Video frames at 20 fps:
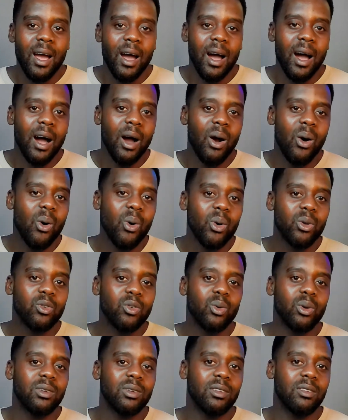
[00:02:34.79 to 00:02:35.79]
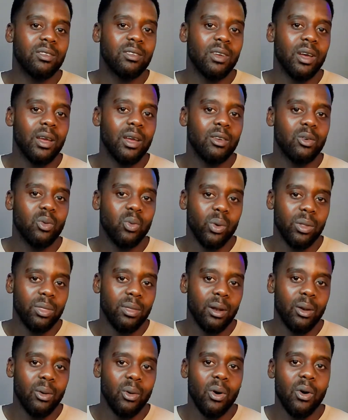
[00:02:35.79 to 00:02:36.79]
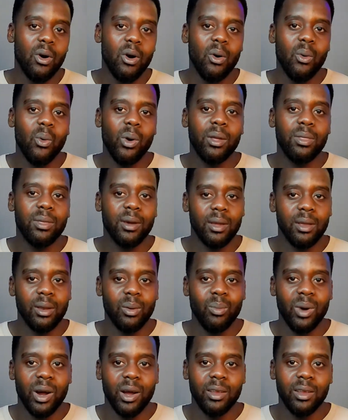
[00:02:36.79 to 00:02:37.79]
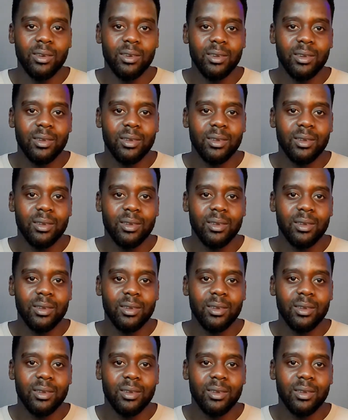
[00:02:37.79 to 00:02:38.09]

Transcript: are also designed with the local weather in mind.